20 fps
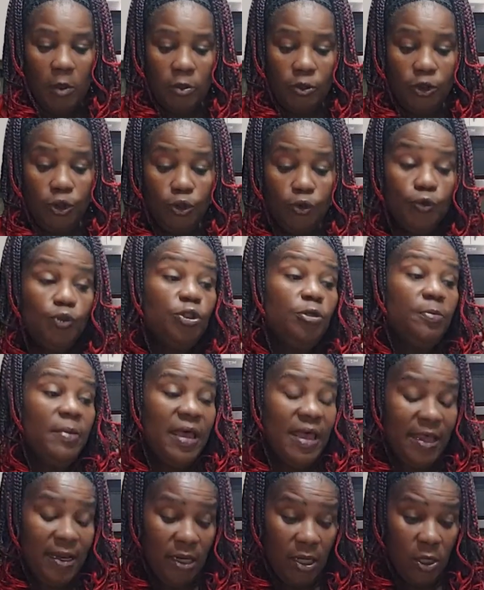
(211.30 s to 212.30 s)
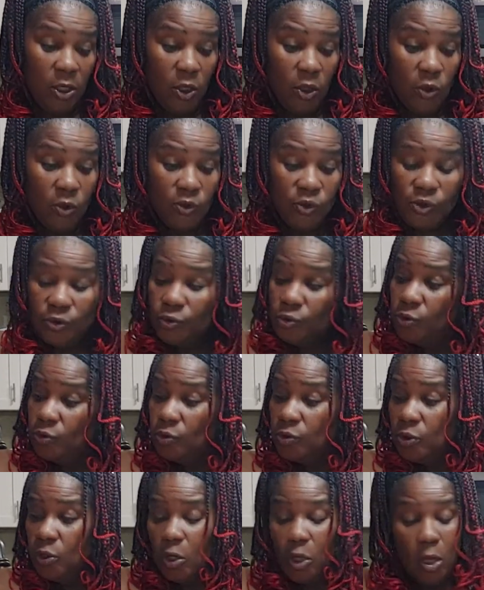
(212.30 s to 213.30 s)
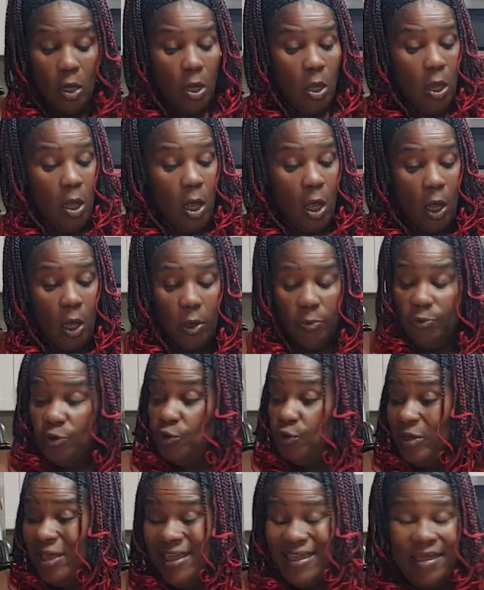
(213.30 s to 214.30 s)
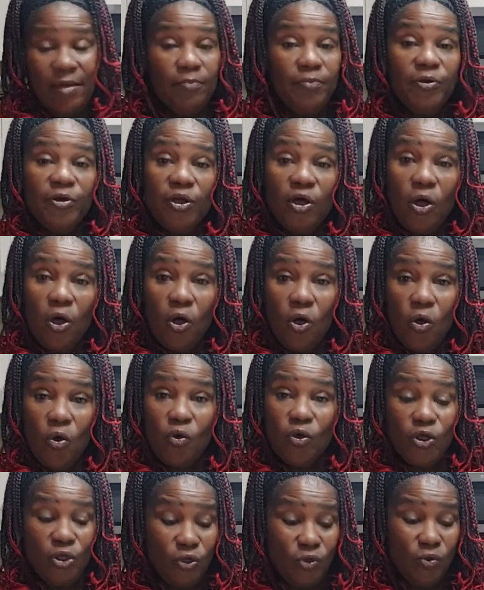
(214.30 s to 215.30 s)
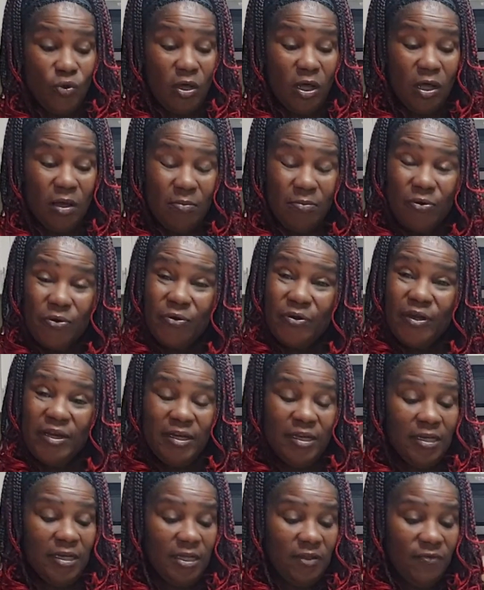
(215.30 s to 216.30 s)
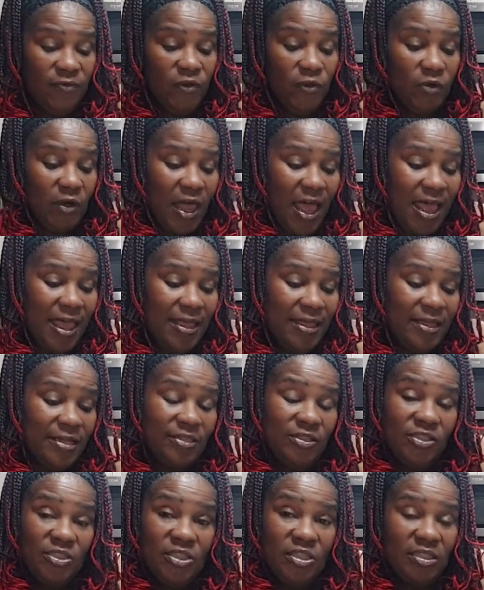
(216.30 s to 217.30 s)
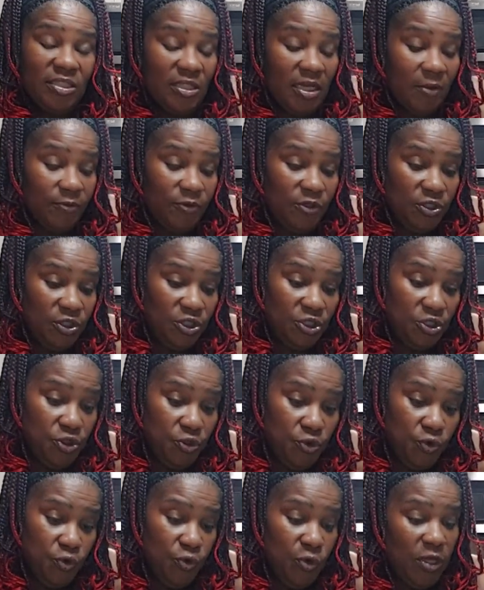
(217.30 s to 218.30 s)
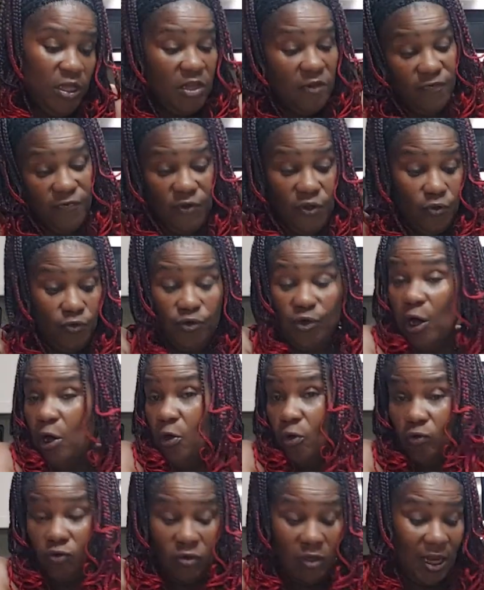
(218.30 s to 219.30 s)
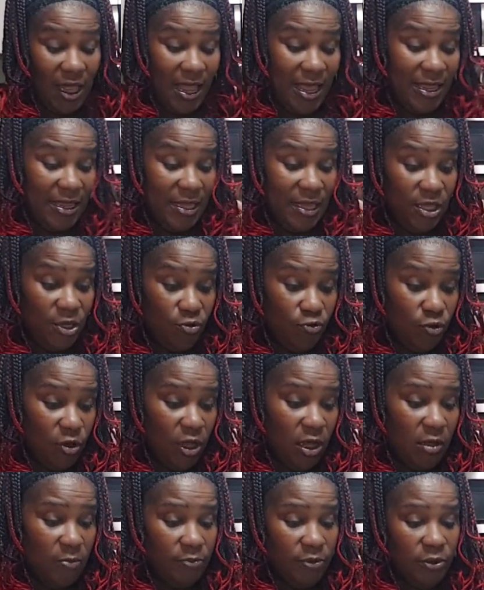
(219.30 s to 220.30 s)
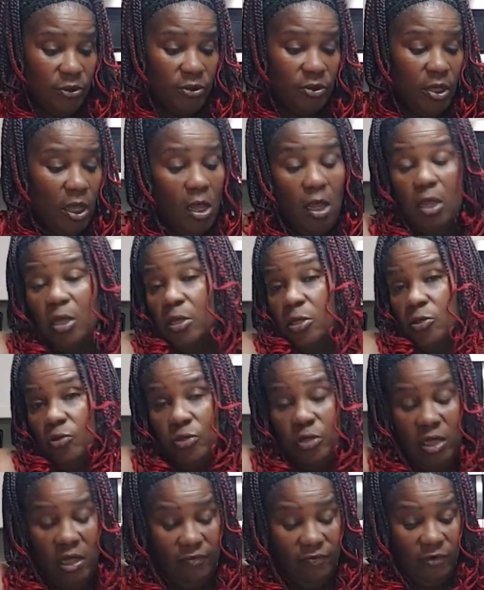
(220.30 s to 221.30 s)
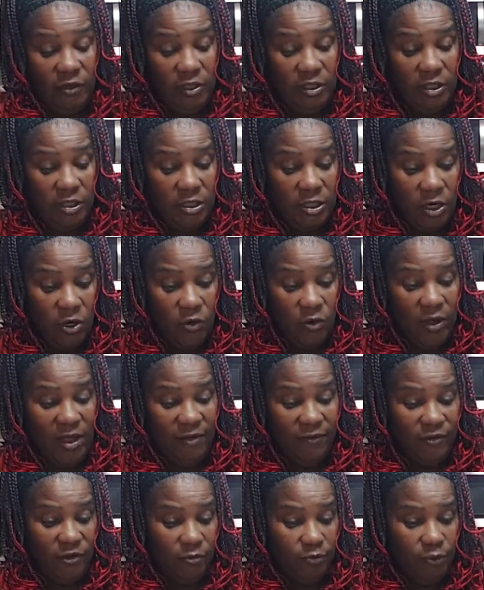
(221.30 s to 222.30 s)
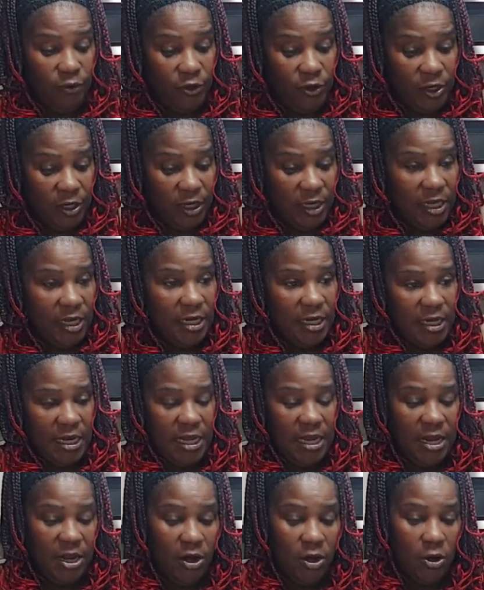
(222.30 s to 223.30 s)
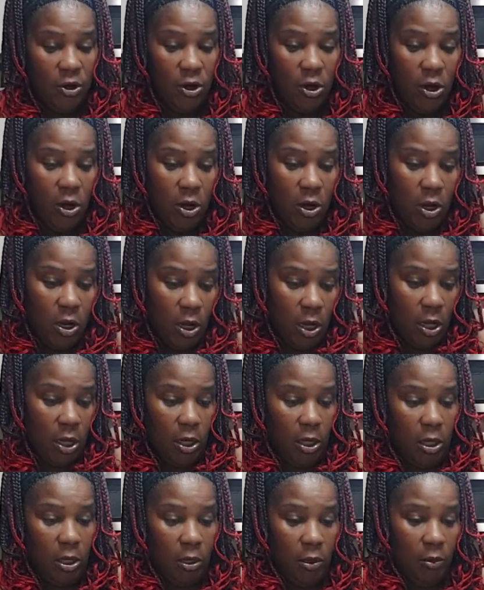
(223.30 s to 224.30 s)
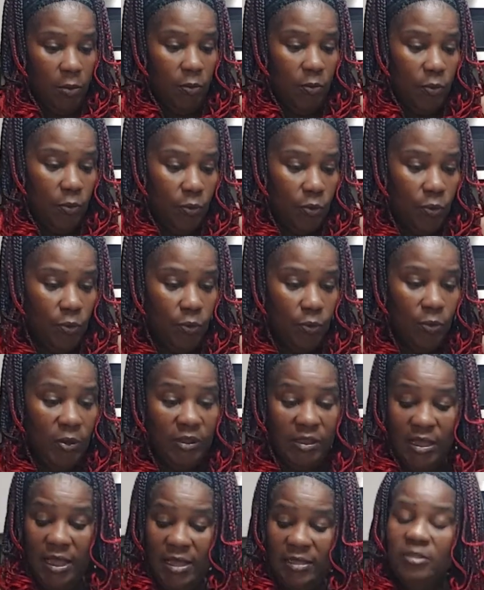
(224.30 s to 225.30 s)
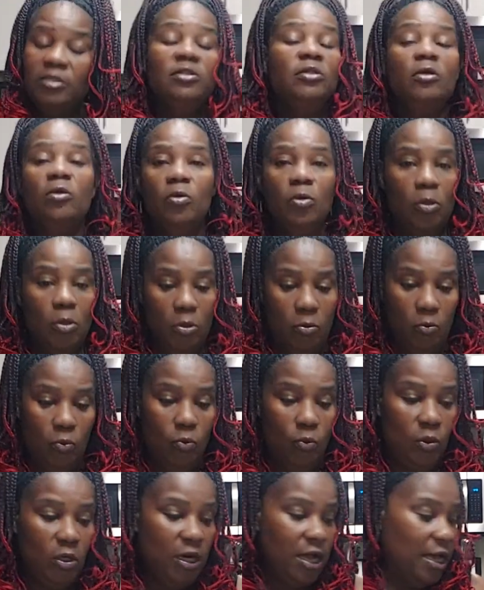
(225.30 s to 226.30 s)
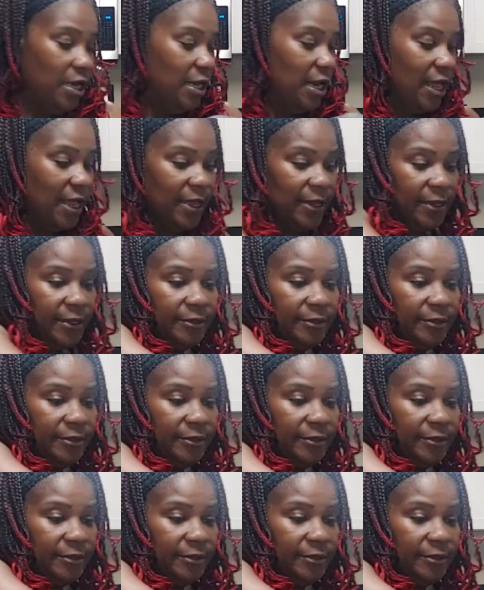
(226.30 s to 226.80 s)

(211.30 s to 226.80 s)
2 tomatoes. You can put a whole cucumber in it if you like. It's just up to you. If you don't like cucumbers, you definitely don't have to put it in there. But that's what I like.